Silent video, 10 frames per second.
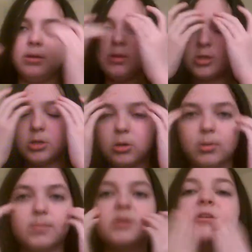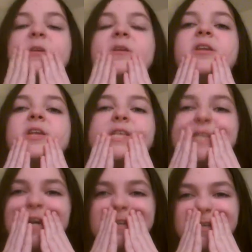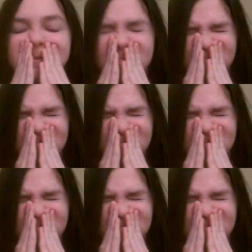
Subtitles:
so I'm just gonna discuss it.